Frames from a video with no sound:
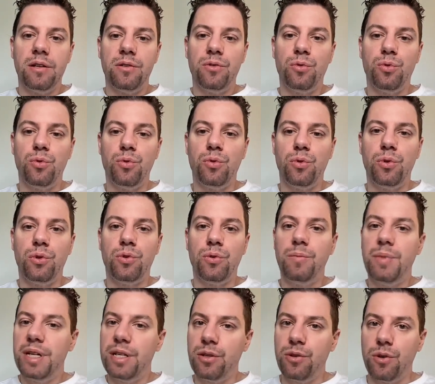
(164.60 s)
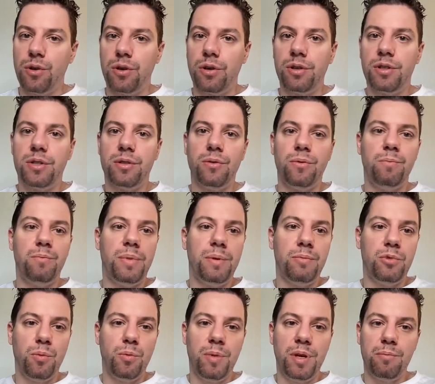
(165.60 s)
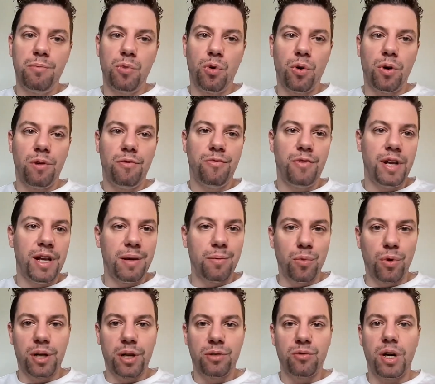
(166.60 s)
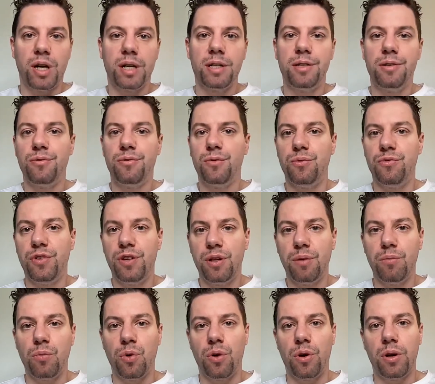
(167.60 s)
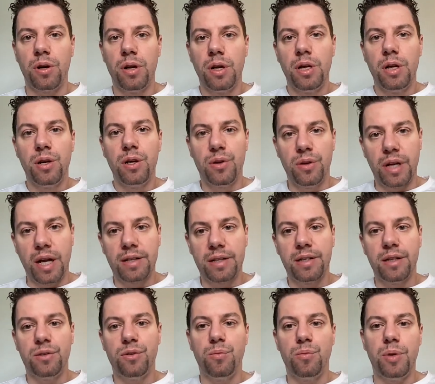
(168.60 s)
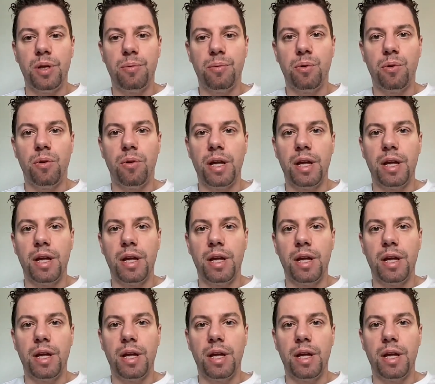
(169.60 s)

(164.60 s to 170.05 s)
to, to meet girls, to be, to be more, feeling more attractive, to feel more connected to people.